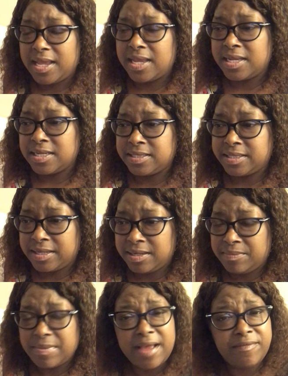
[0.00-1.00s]
And
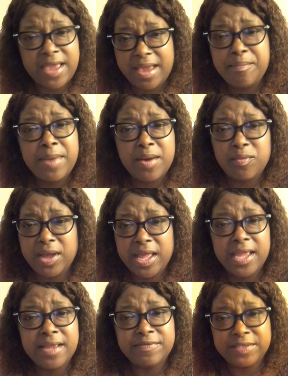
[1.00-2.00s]
I've had my
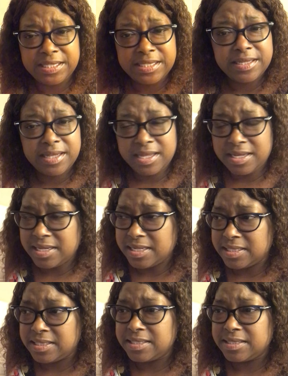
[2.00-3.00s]
waves in
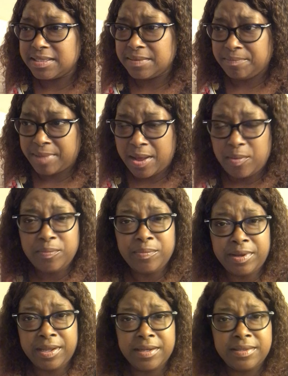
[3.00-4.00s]
this bout,
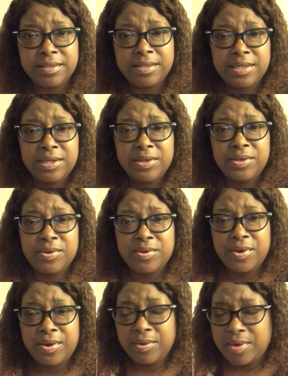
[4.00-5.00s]
but
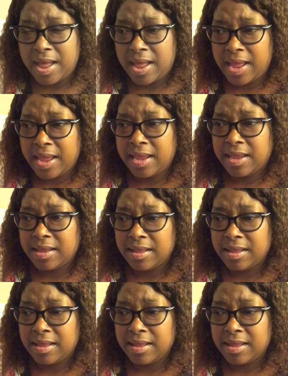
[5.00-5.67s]
I